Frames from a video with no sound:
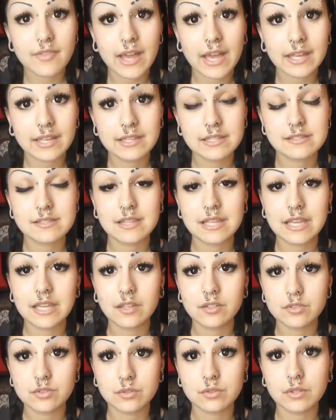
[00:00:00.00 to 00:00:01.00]
that is
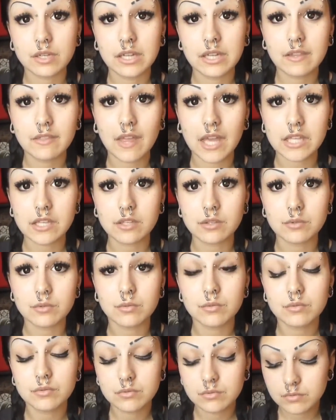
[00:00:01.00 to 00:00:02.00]
the jewelry that
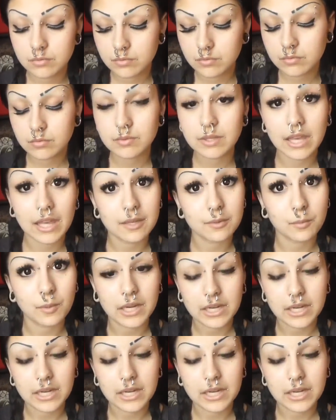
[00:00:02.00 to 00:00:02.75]
you can